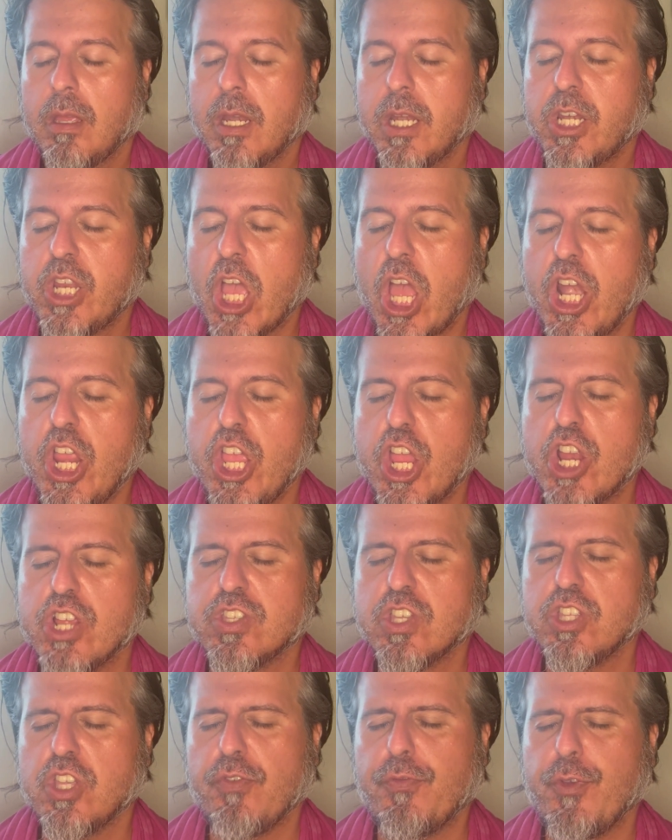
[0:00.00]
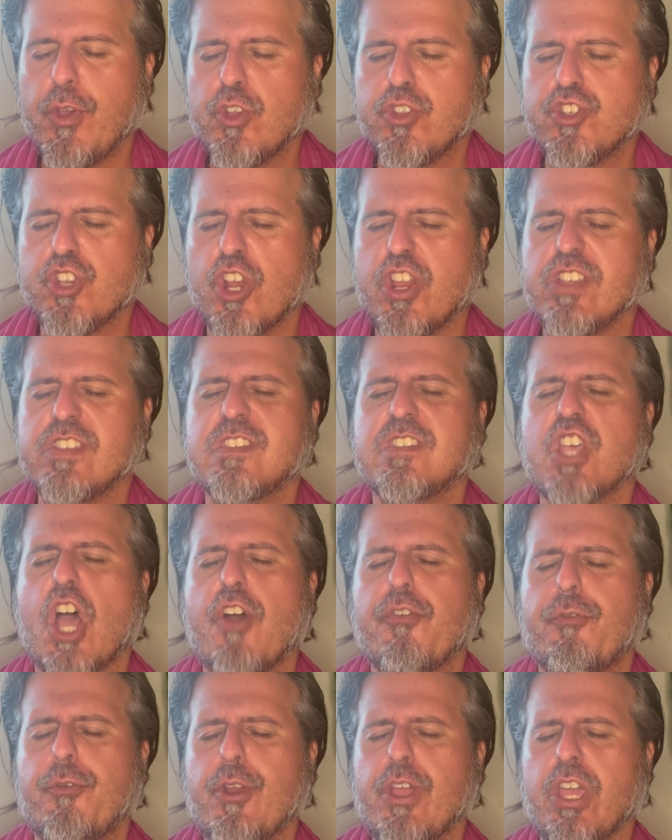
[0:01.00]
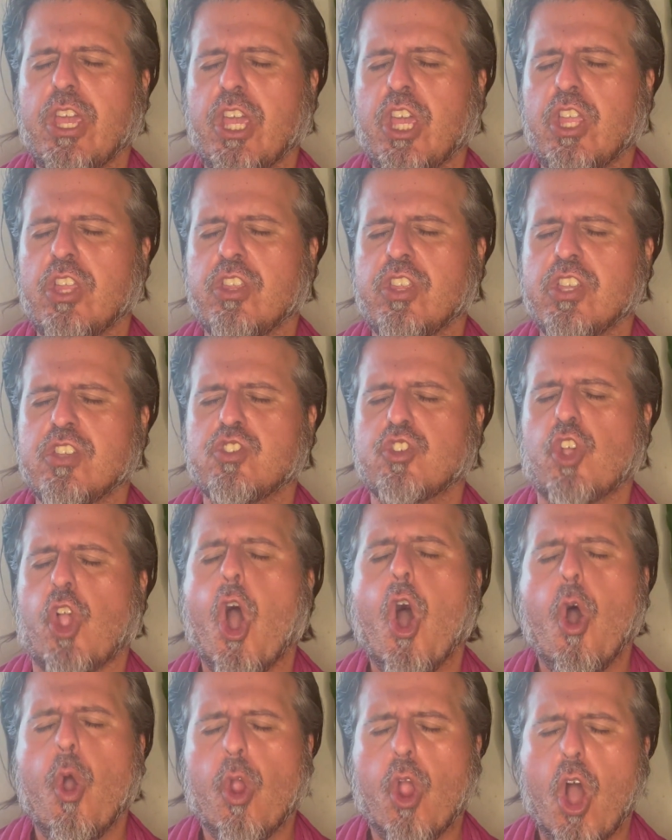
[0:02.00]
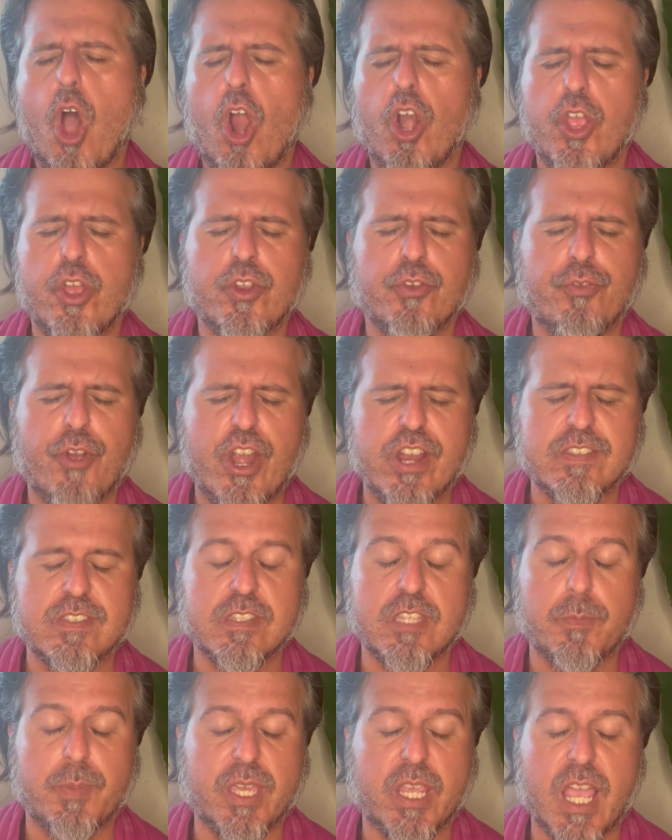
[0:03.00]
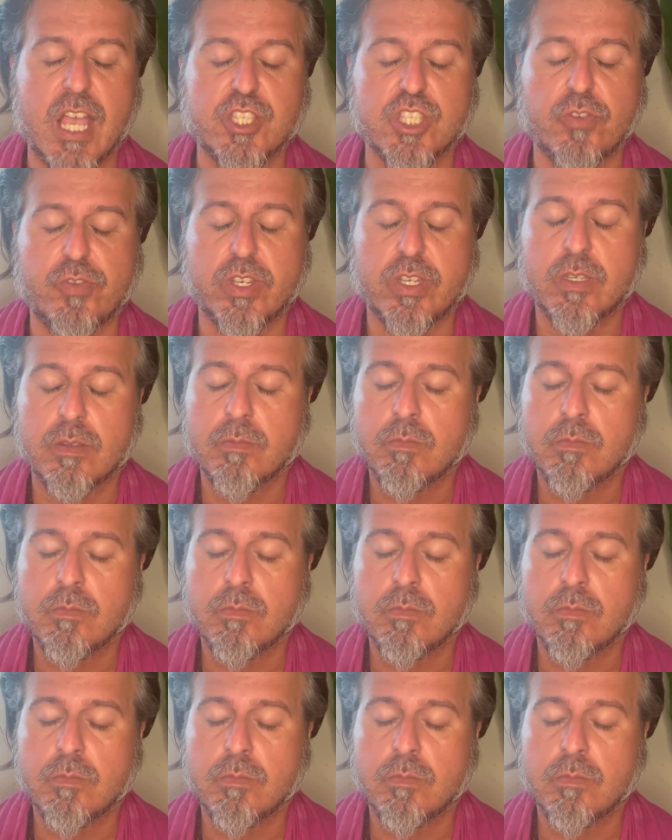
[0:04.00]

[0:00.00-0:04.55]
10 years in the future is suffering in this so-called university because of it.